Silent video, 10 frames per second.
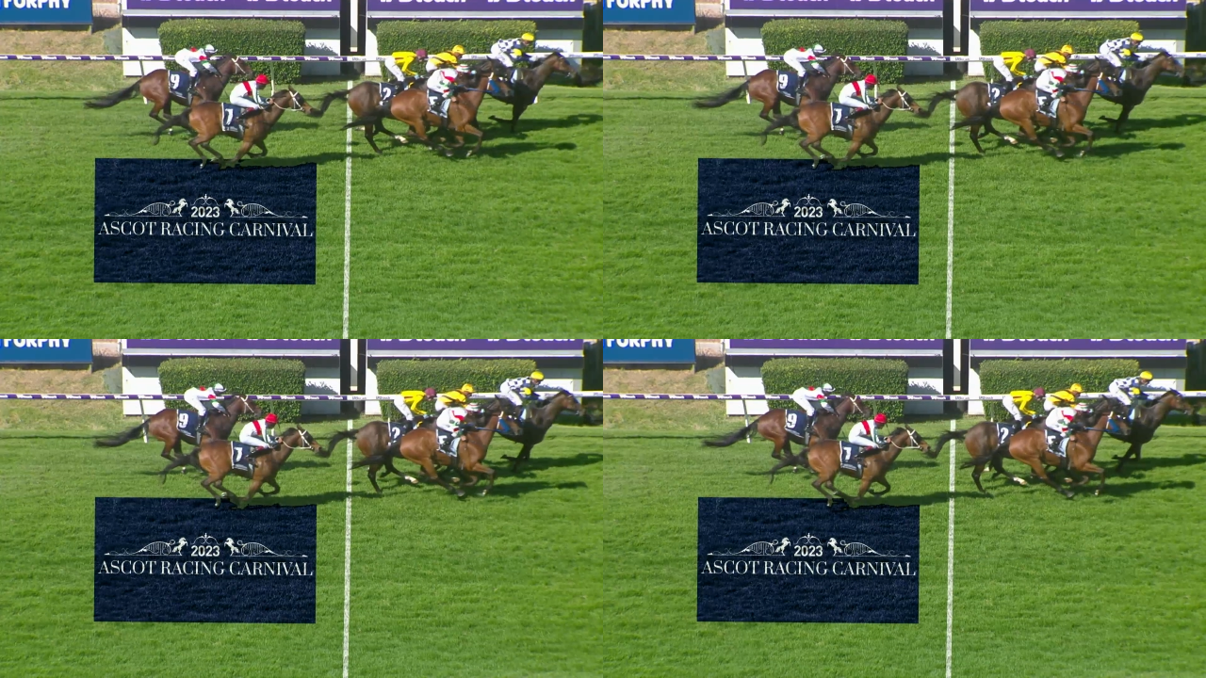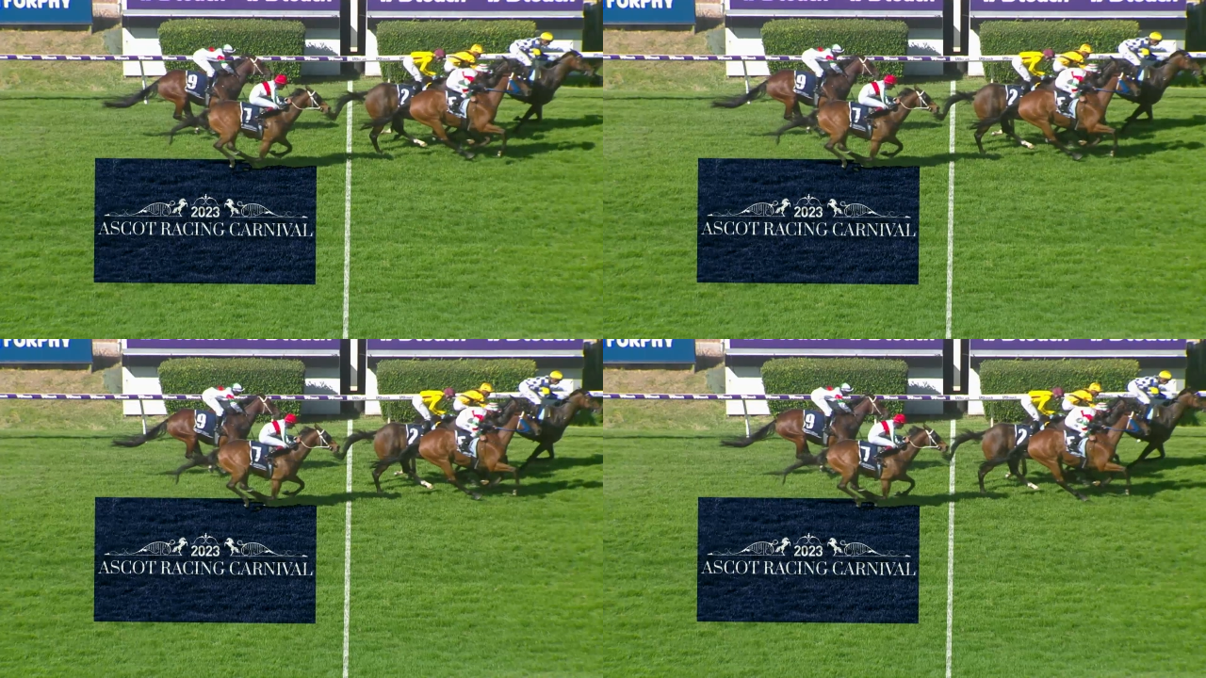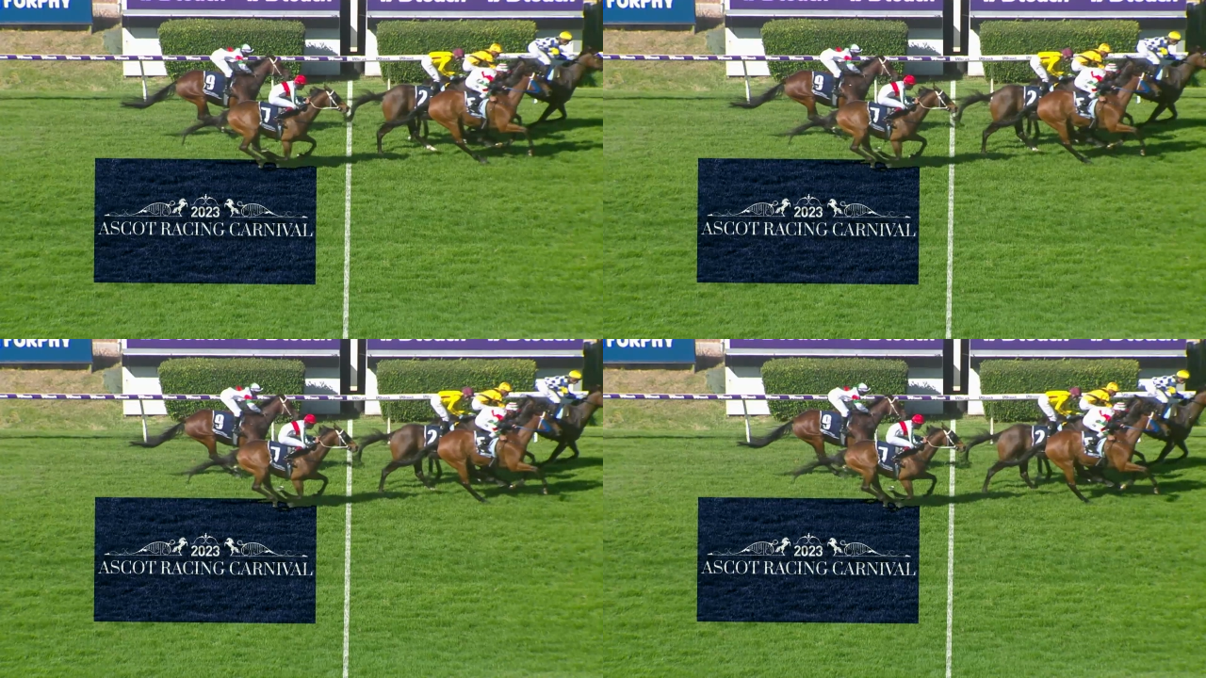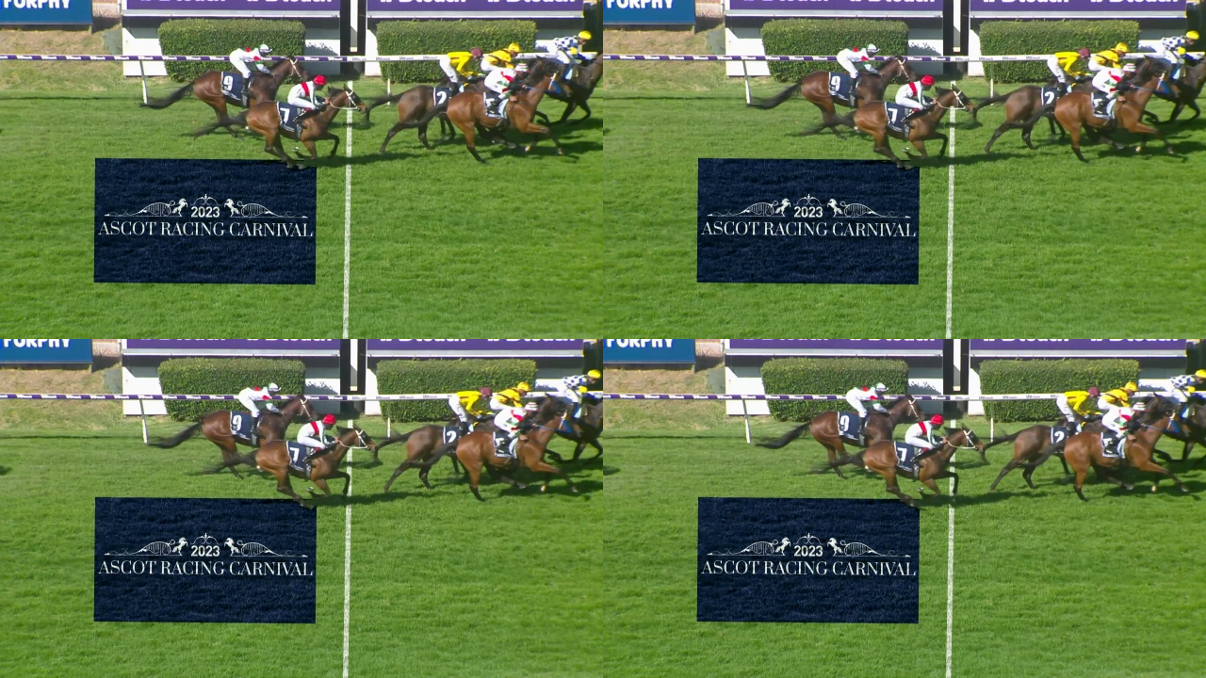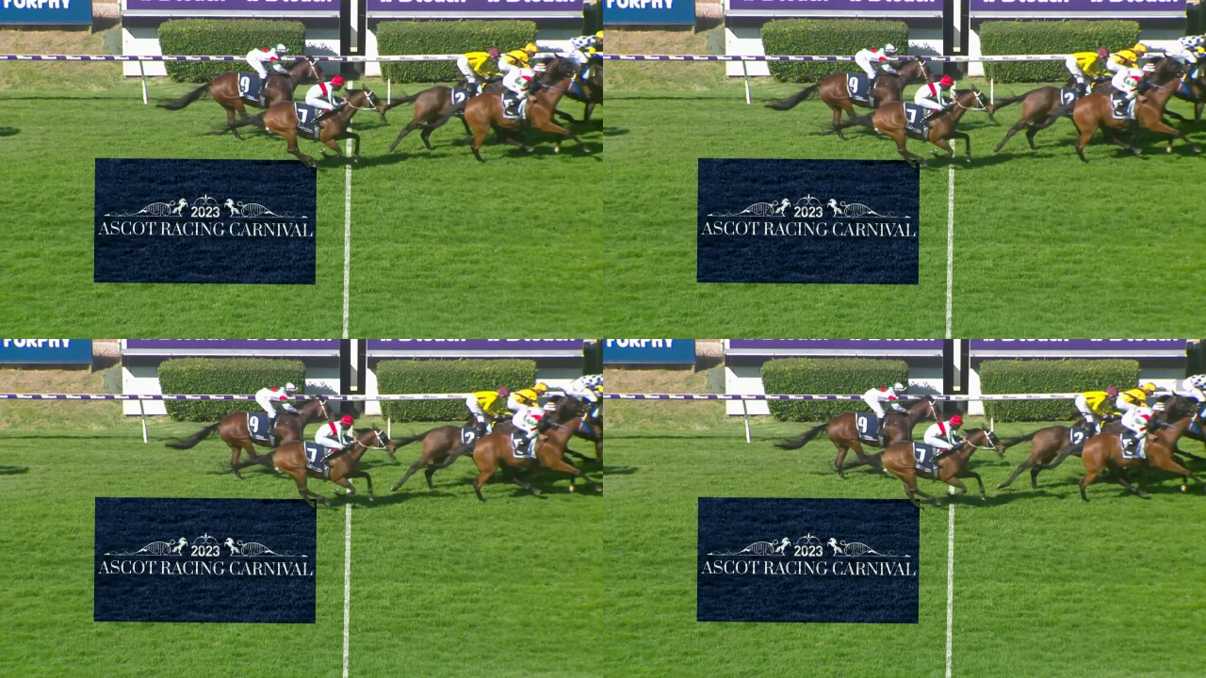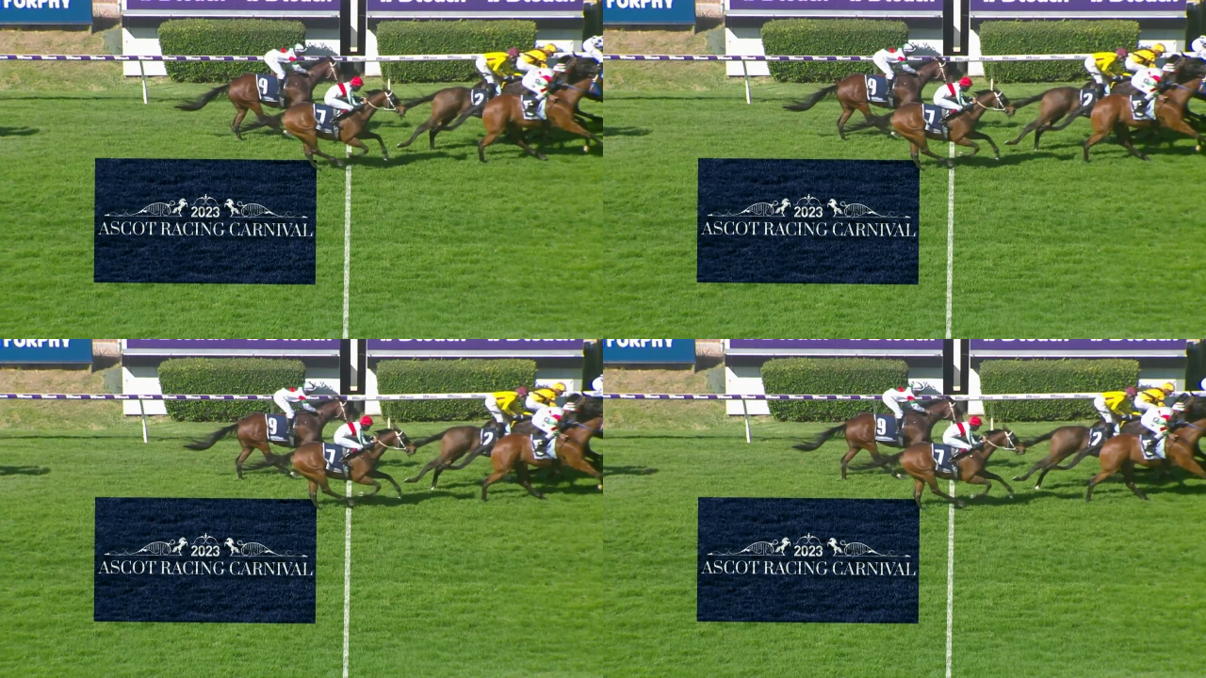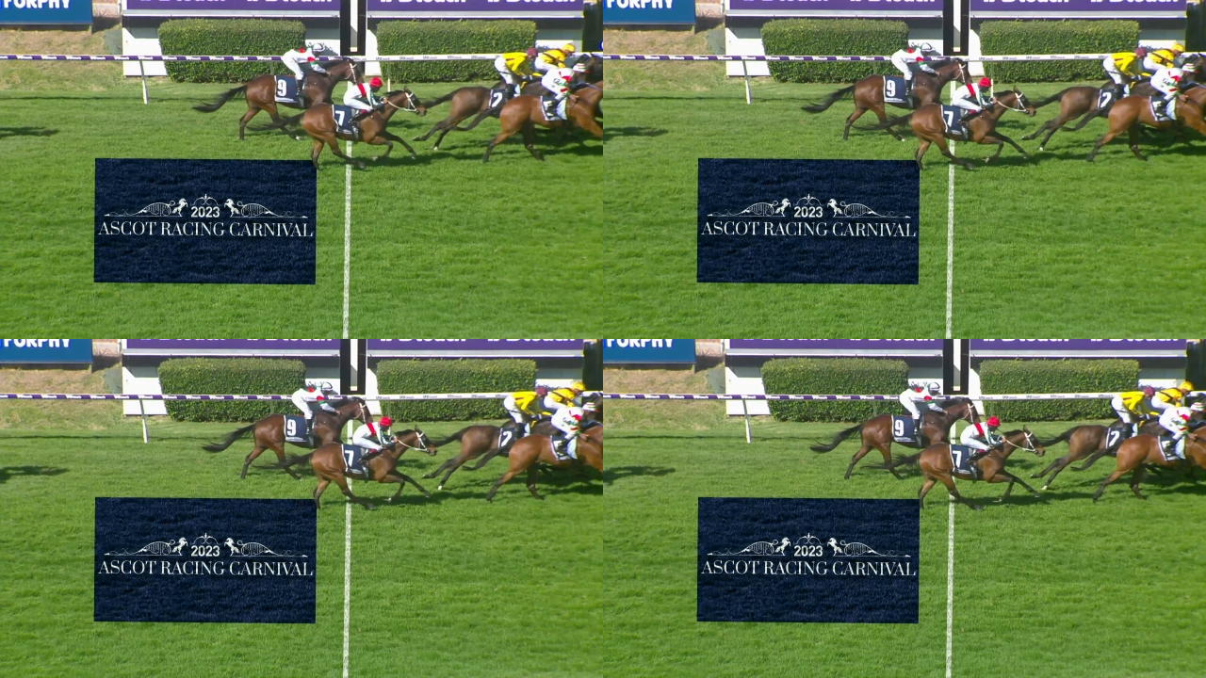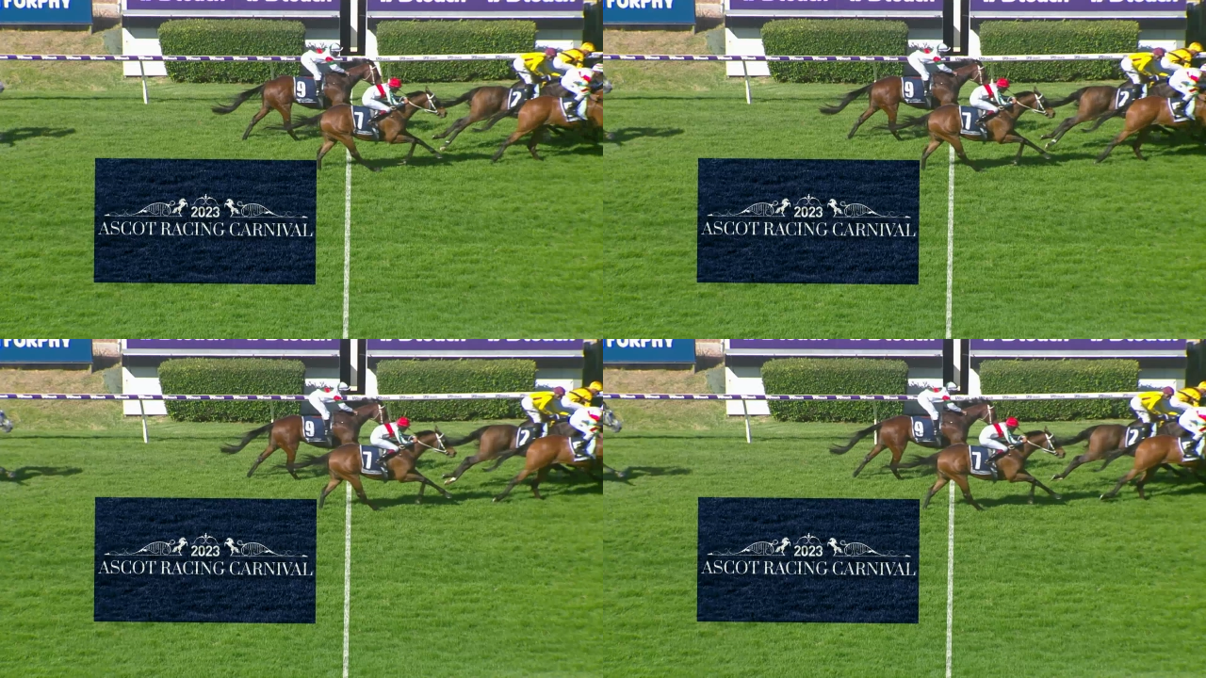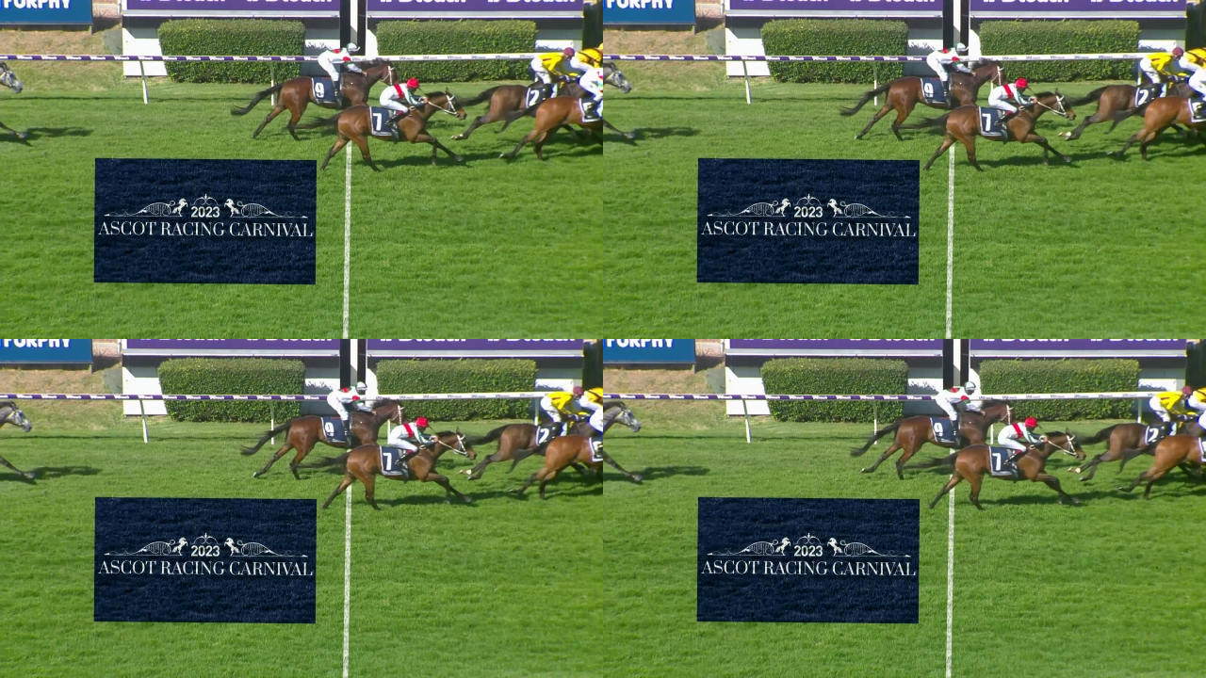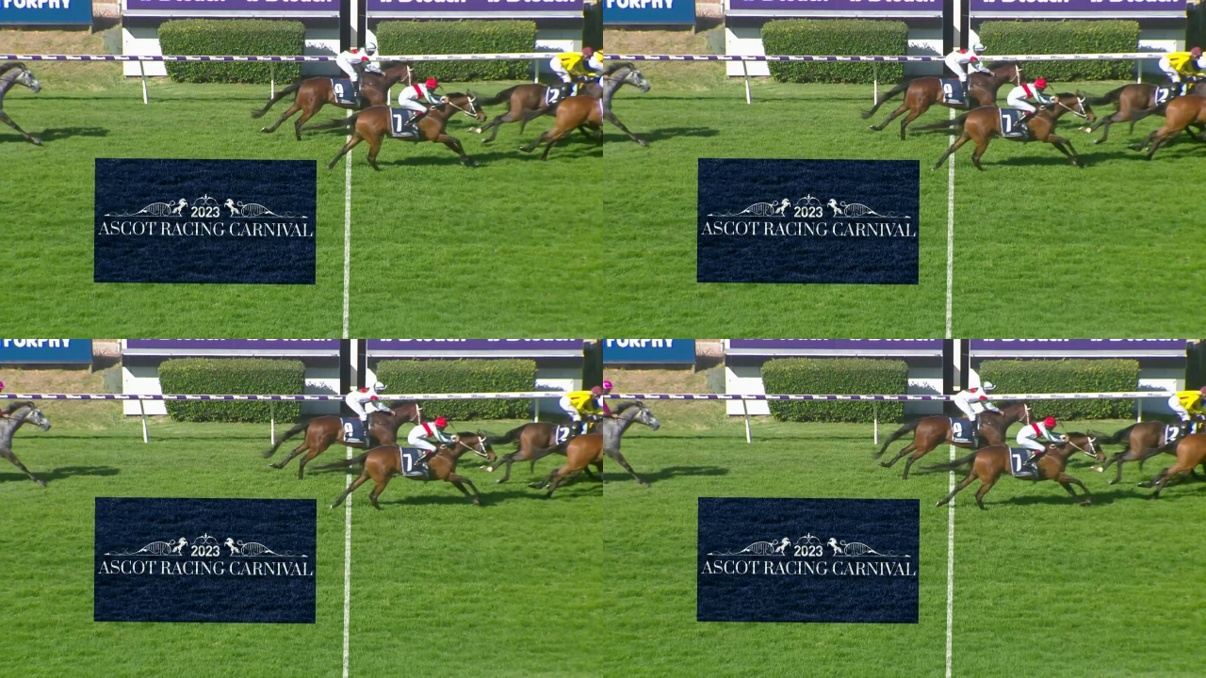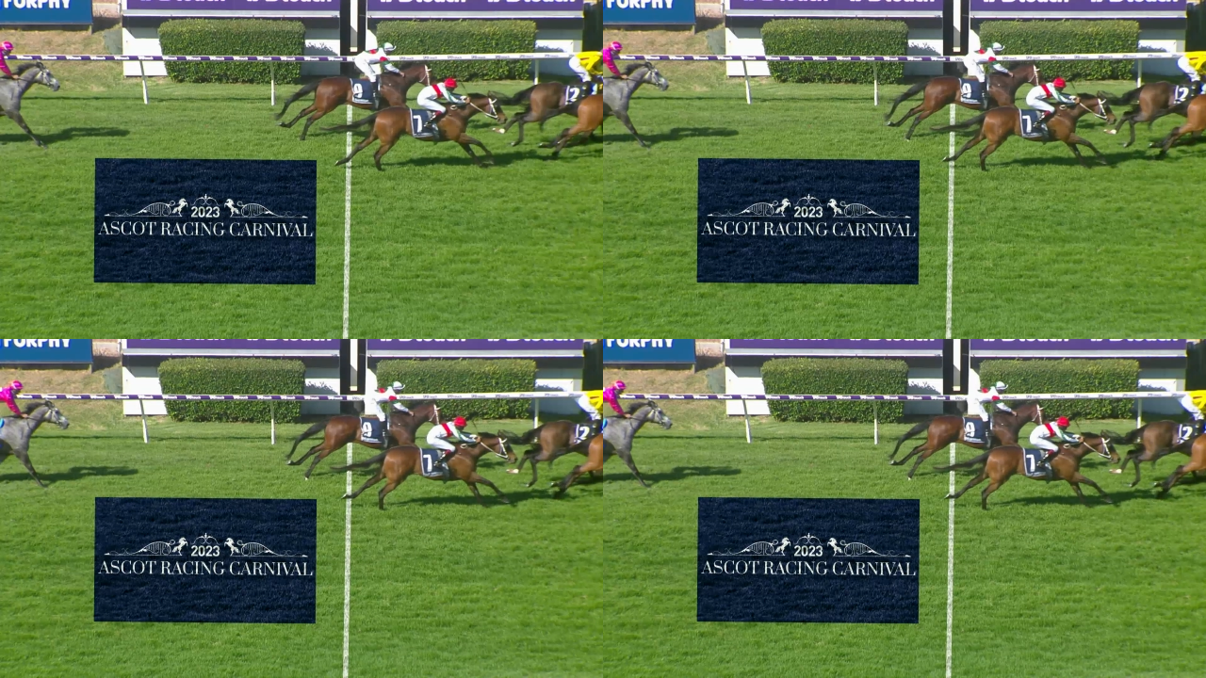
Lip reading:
Nobody's mouth can be seen.